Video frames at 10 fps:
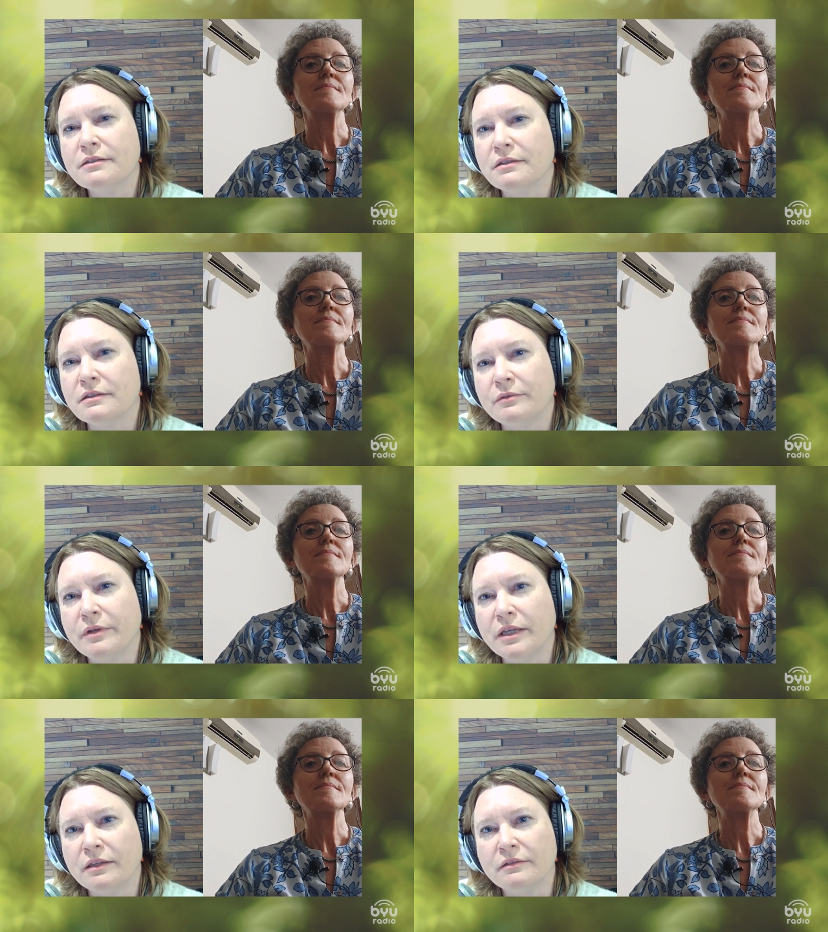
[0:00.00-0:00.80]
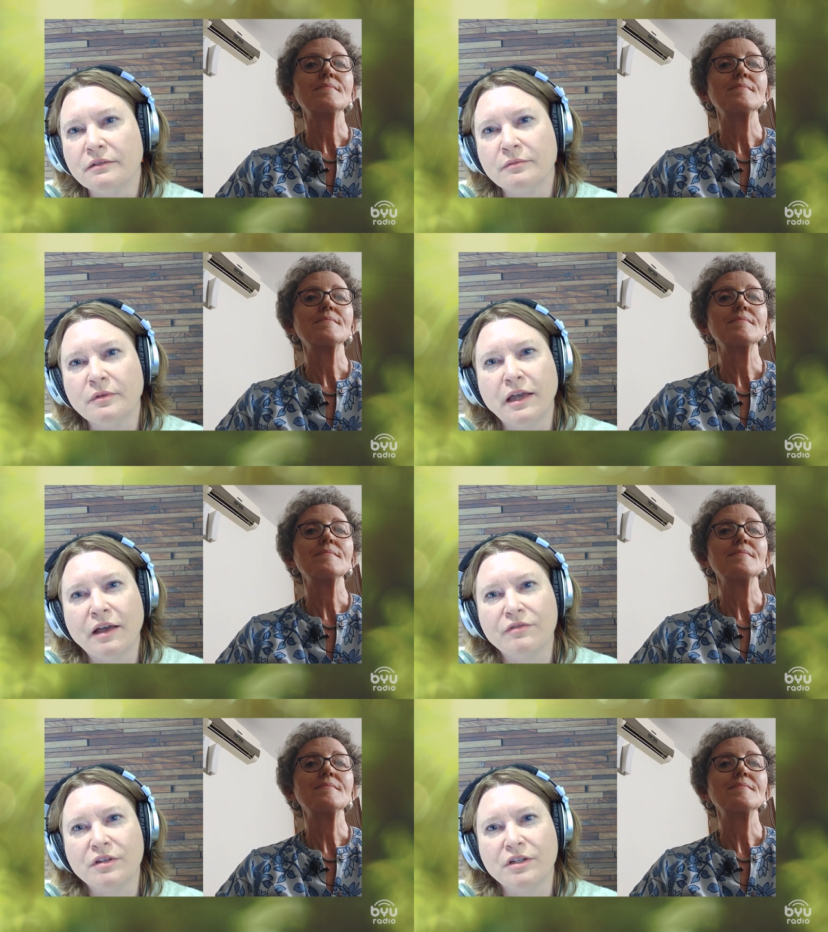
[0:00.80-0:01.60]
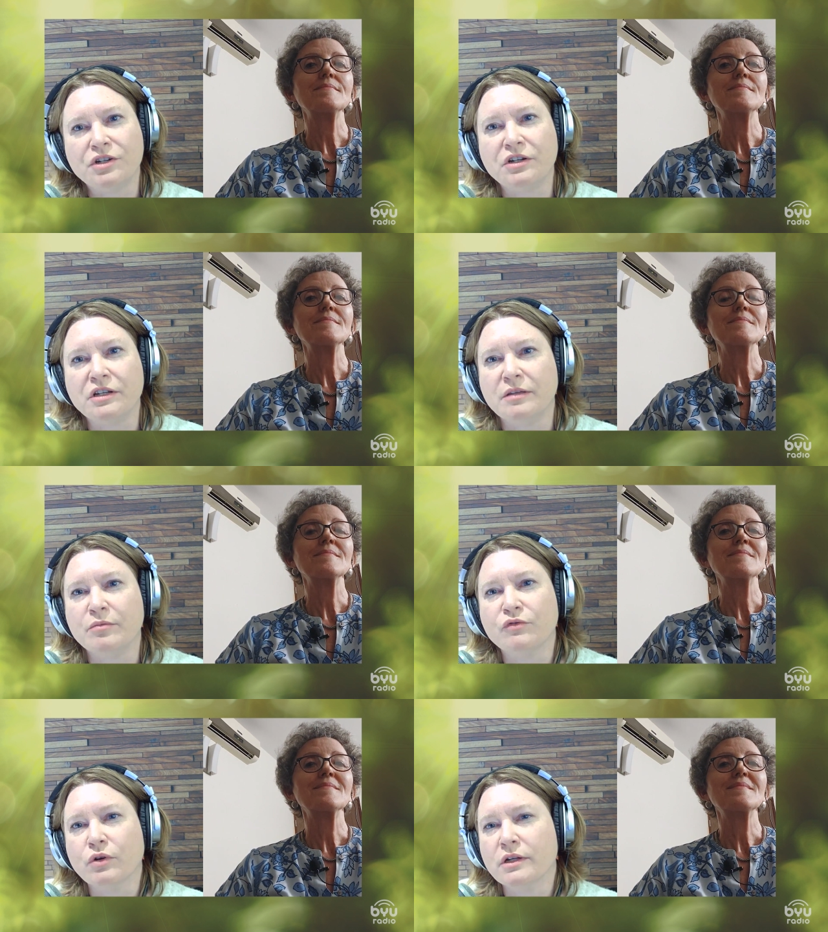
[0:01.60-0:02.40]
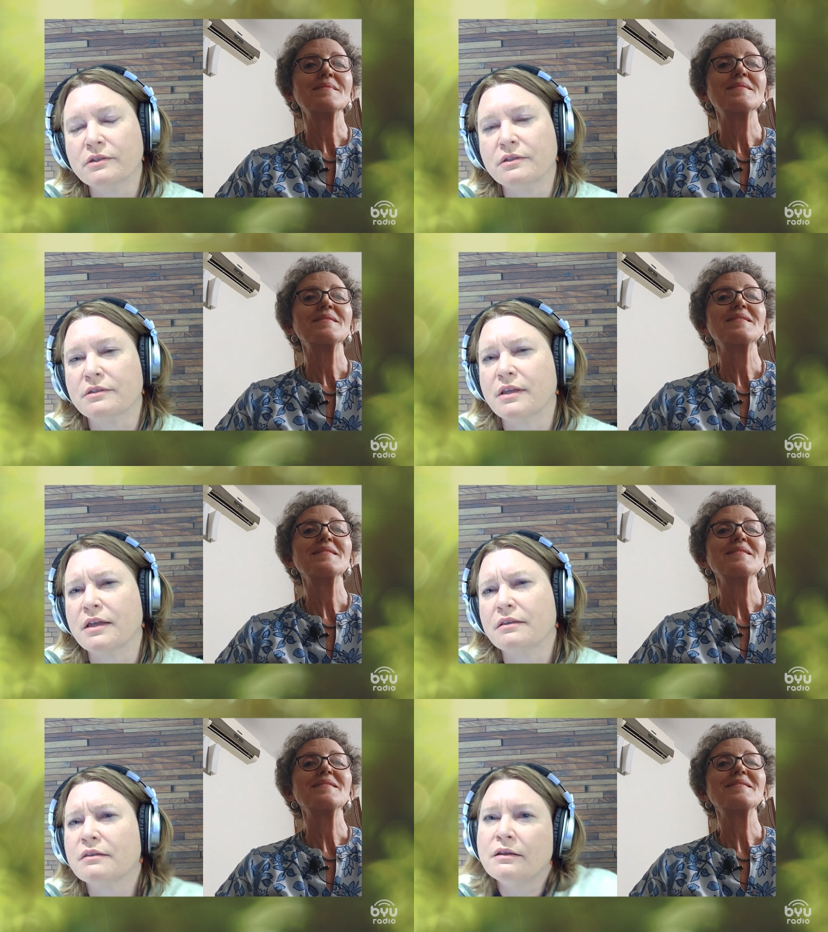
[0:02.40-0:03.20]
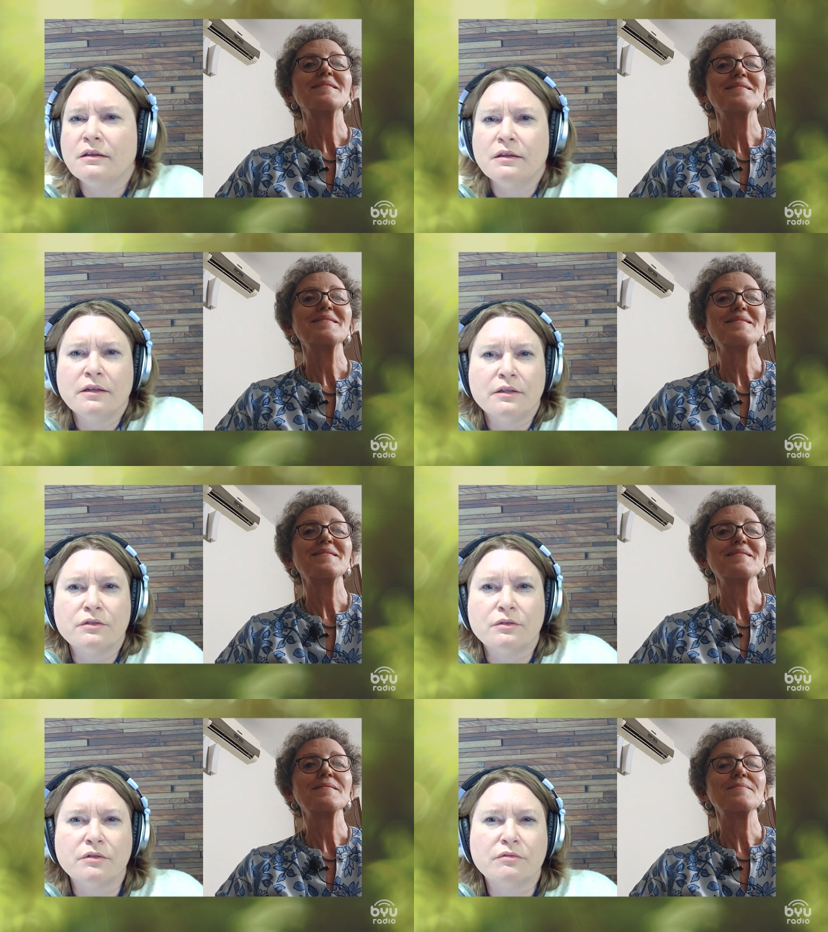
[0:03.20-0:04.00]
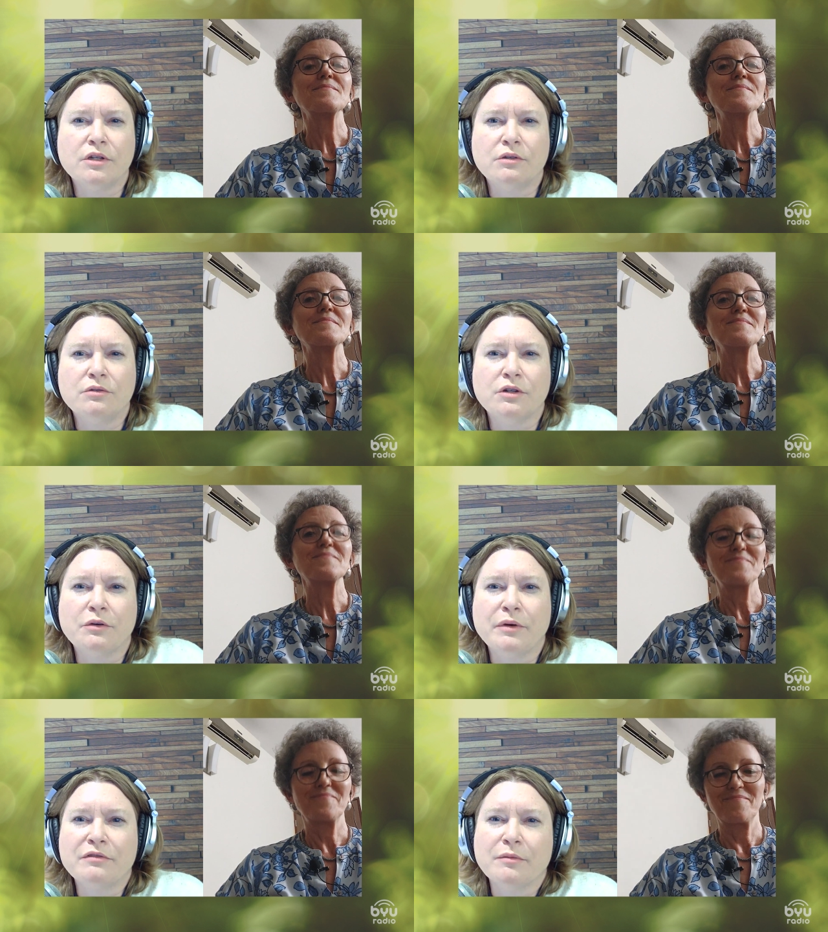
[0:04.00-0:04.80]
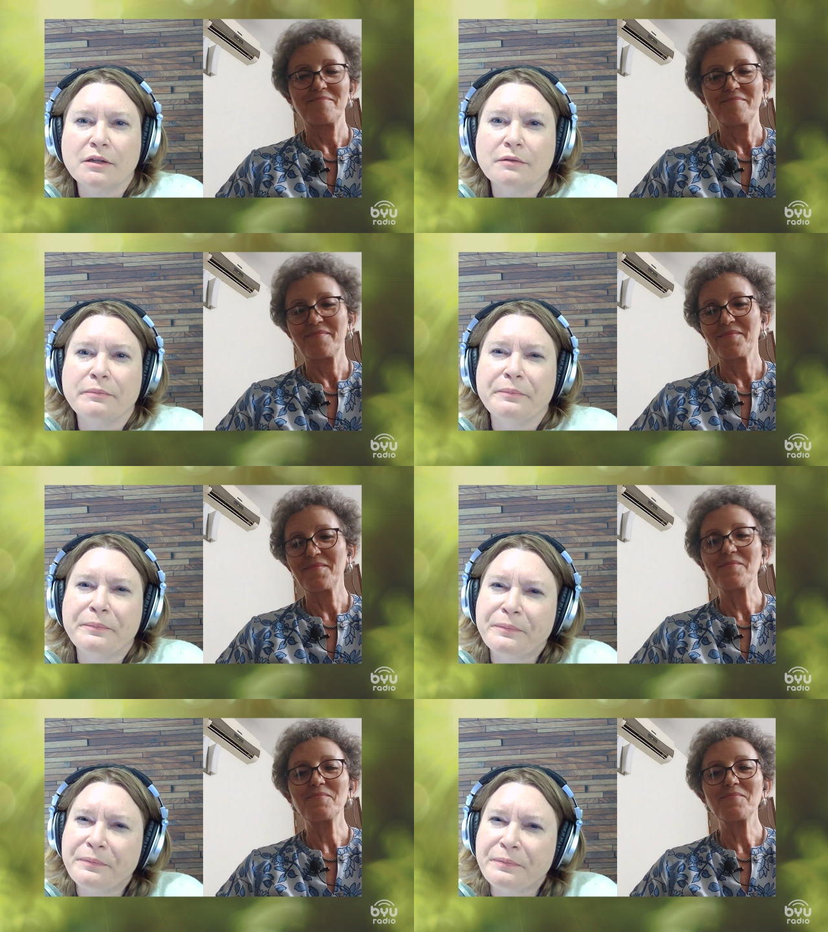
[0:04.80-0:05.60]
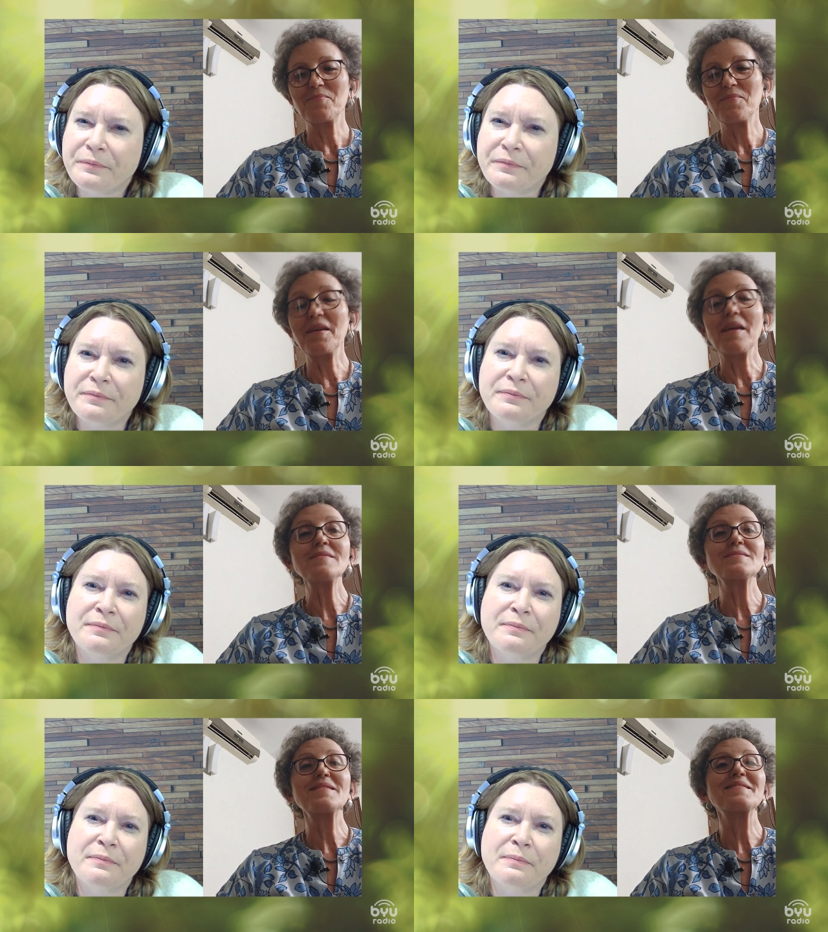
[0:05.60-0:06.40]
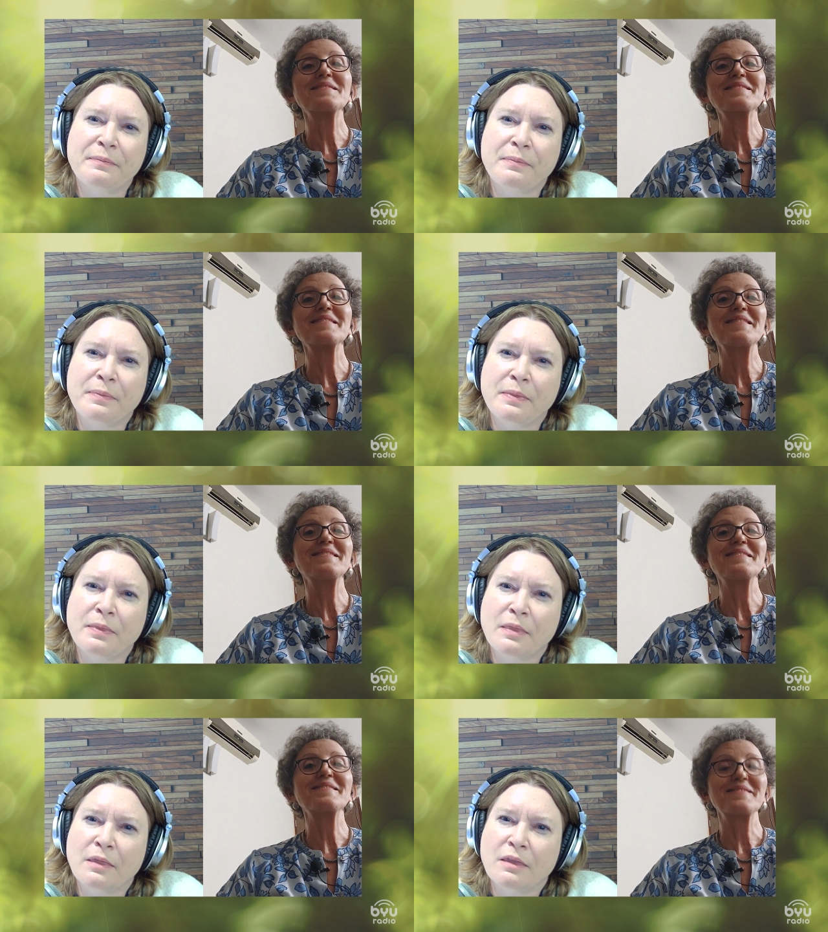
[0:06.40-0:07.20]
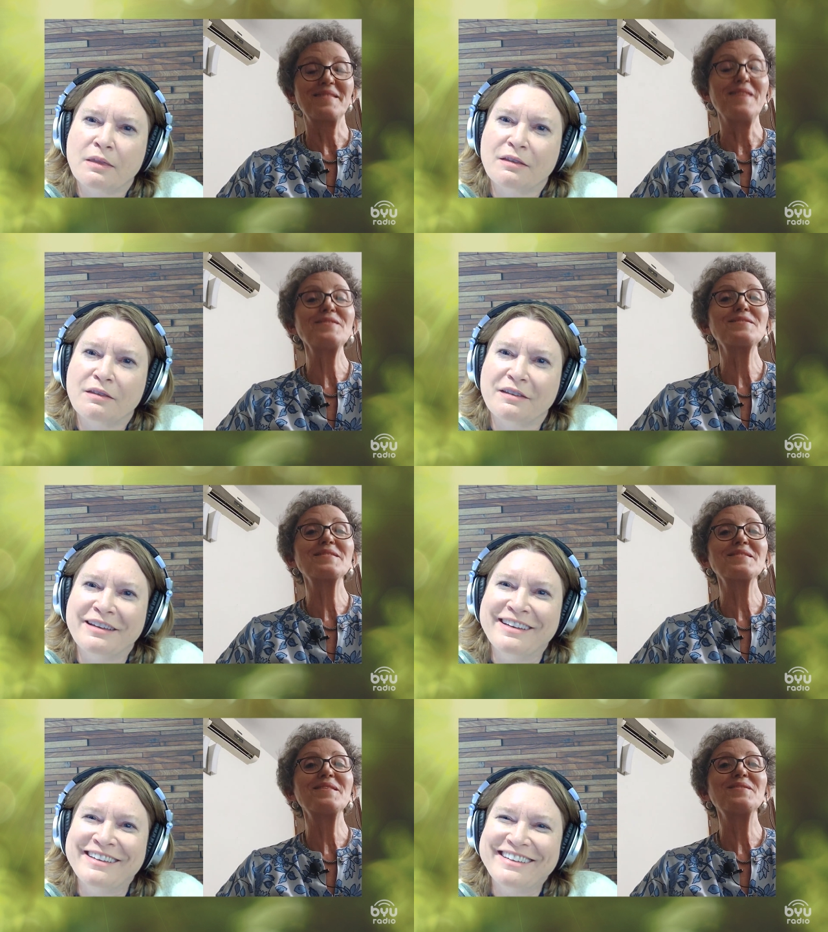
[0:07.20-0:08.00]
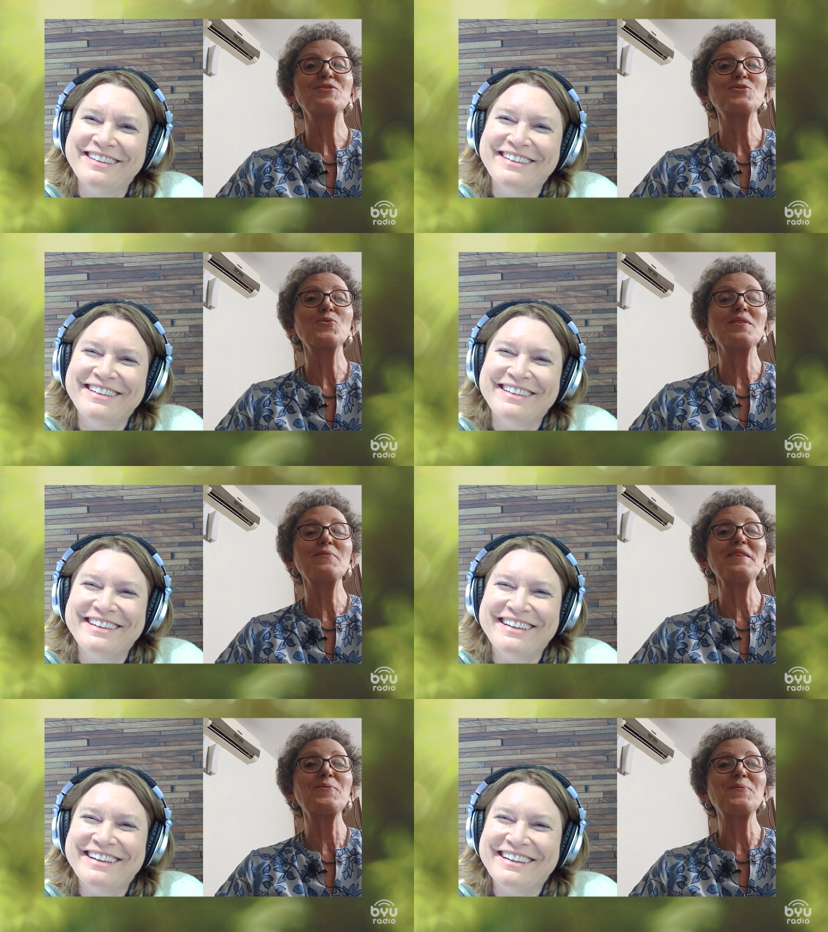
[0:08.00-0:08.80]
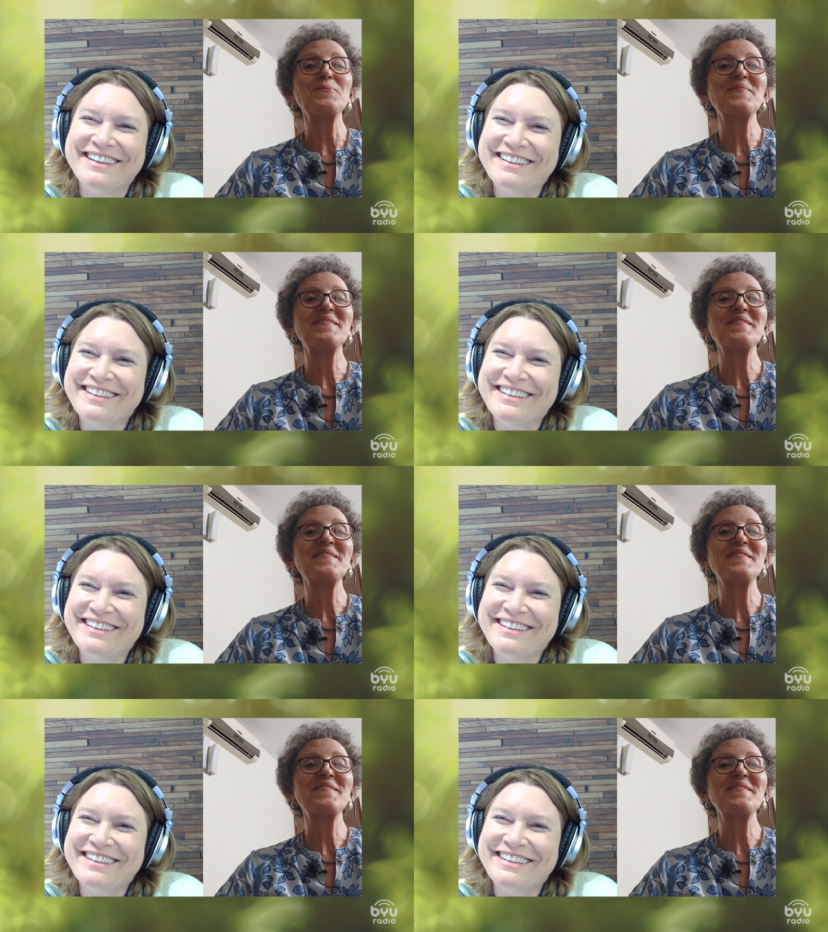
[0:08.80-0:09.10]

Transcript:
Speaker 1: us and we have an eternity before us is that sort of what you took away from it
Speaker 2: yes yes surely we do